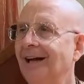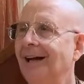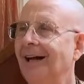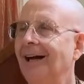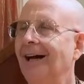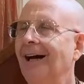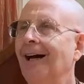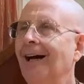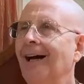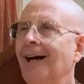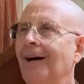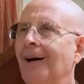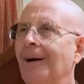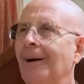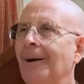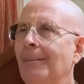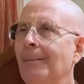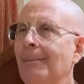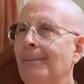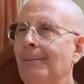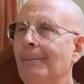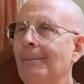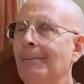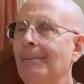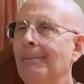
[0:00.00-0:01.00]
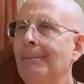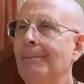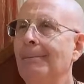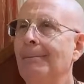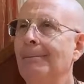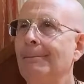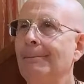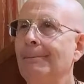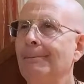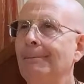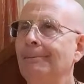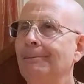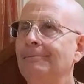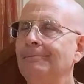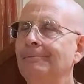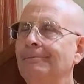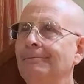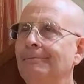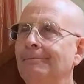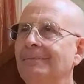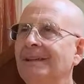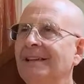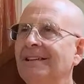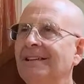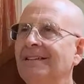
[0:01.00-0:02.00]

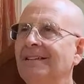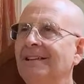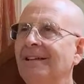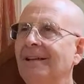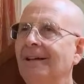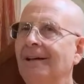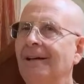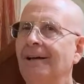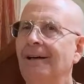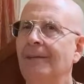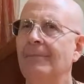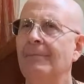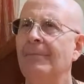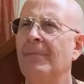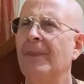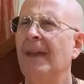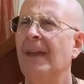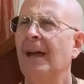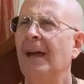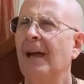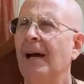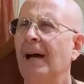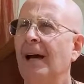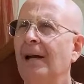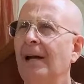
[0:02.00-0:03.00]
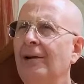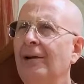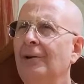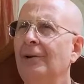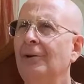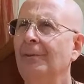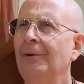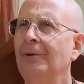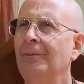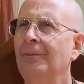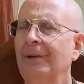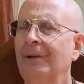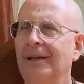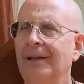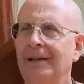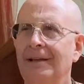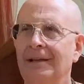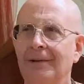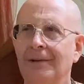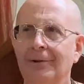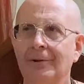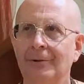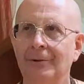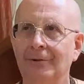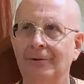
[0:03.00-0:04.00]
But a human
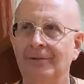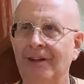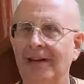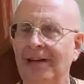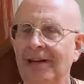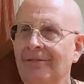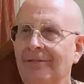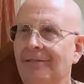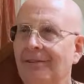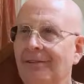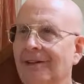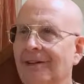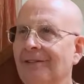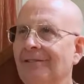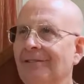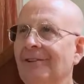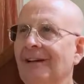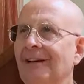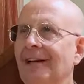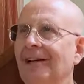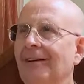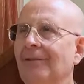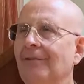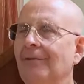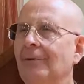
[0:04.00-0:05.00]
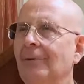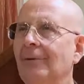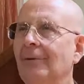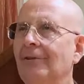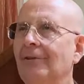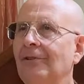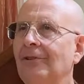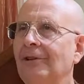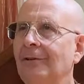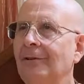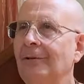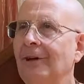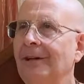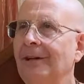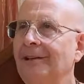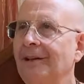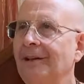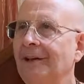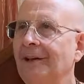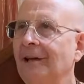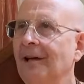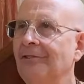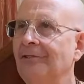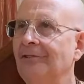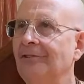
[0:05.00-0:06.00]
being who is envious, like of course
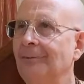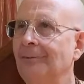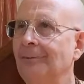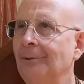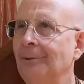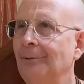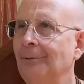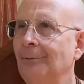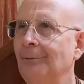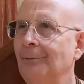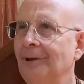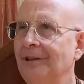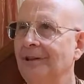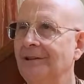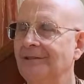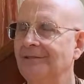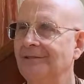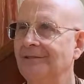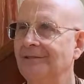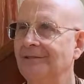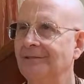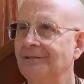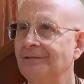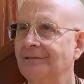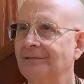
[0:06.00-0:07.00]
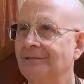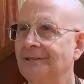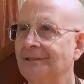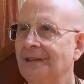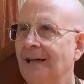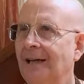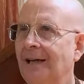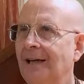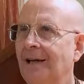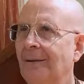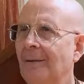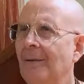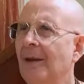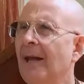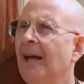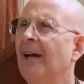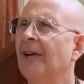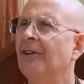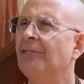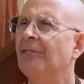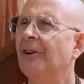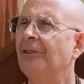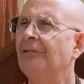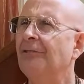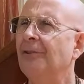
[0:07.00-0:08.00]
Hiranyakashipu was,
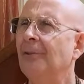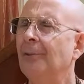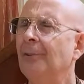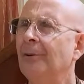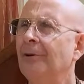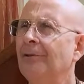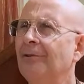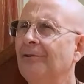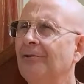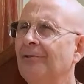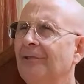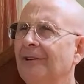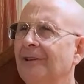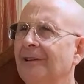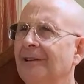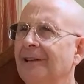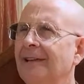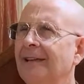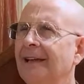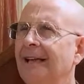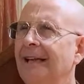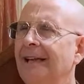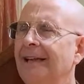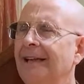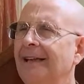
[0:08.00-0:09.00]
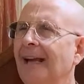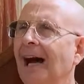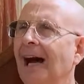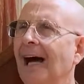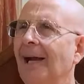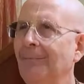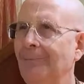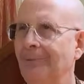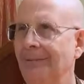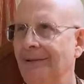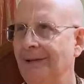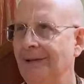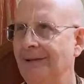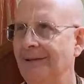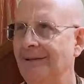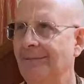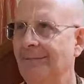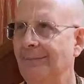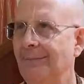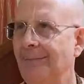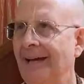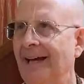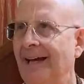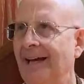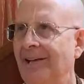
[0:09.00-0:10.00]
such a person cannot be
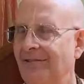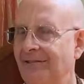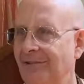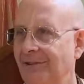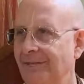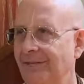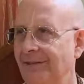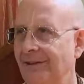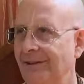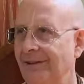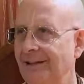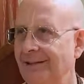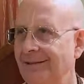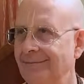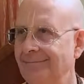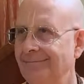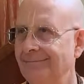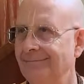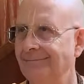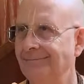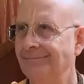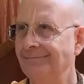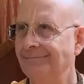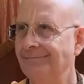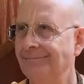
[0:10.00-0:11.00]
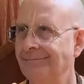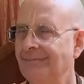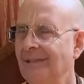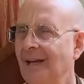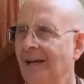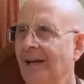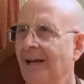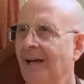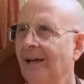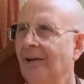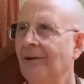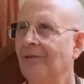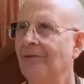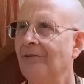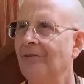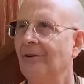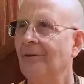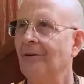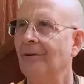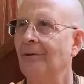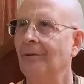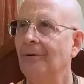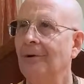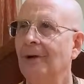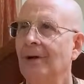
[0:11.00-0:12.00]
pacified.
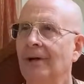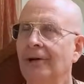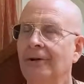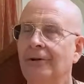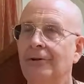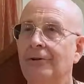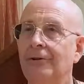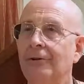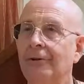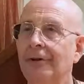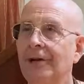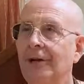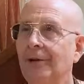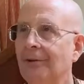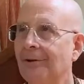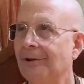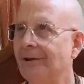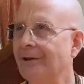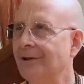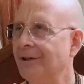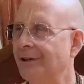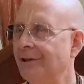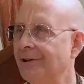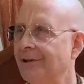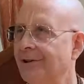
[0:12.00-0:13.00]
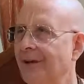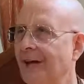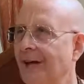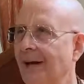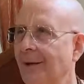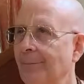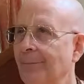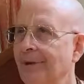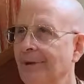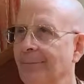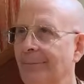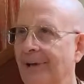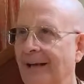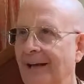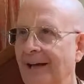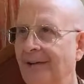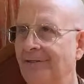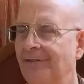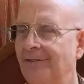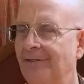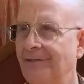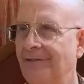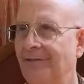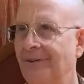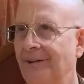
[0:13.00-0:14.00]
So Duryodhana could not be
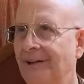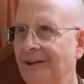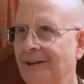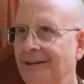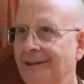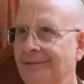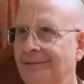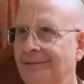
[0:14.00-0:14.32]
pacified